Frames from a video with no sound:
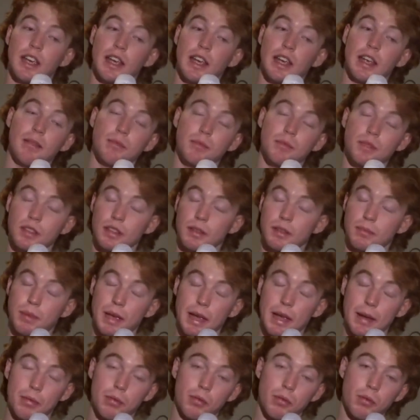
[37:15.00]
people were
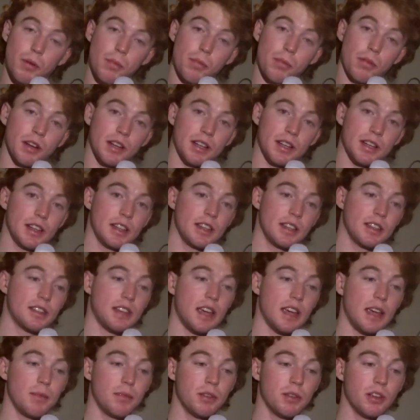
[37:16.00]
predicting this team to go
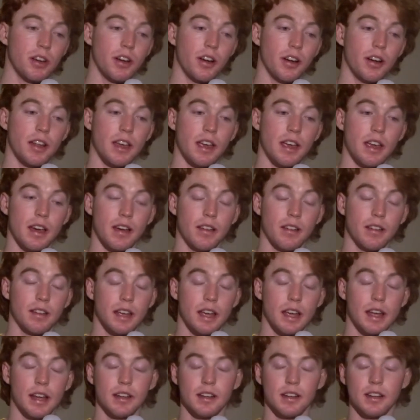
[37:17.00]
down, and it is
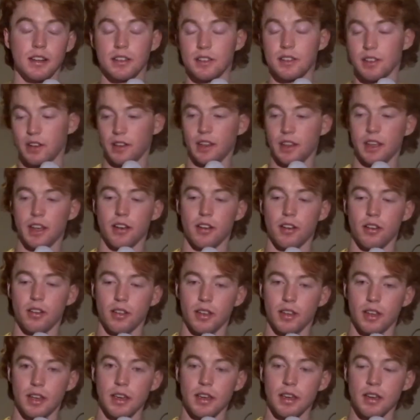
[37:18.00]
only early,
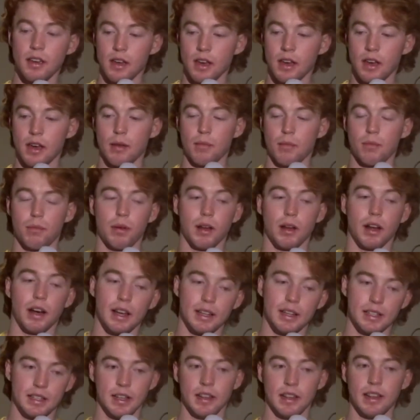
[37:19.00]
but I said they were
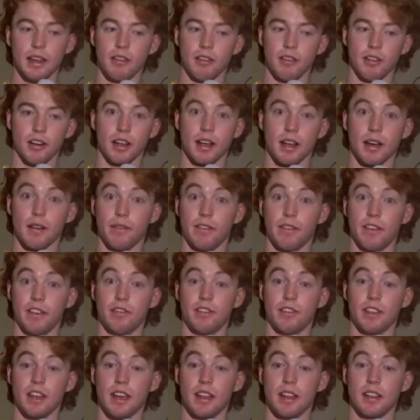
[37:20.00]
going to come 15th,
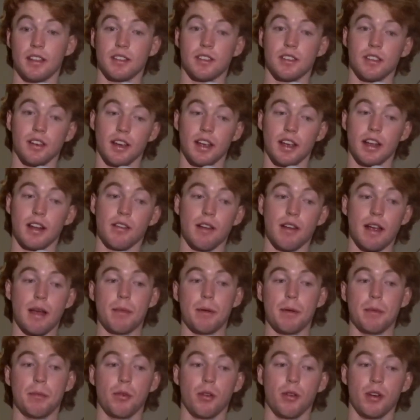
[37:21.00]
so get around me,
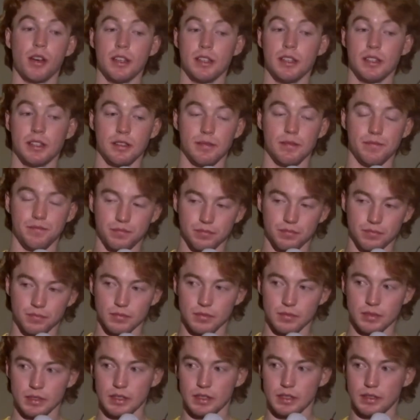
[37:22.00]
boys.
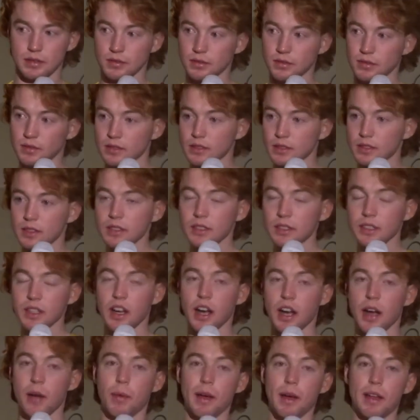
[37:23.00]
I went
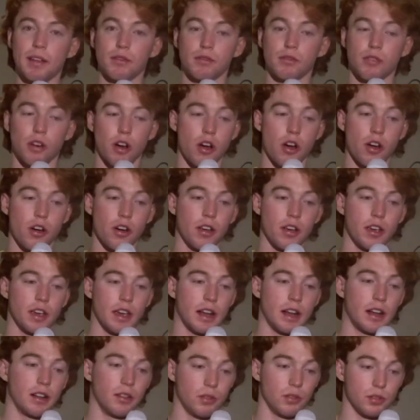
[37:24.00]
rogue, and it looks
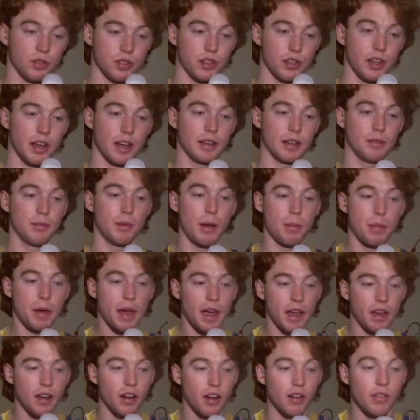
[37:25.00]
like it might pay off.
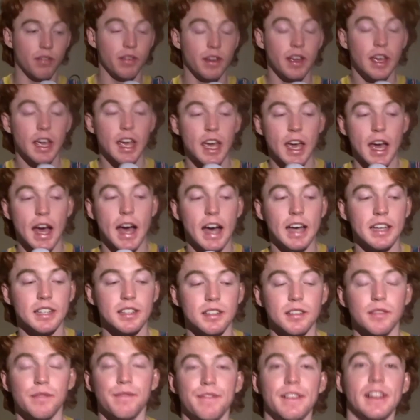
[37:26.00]
Aston Villa.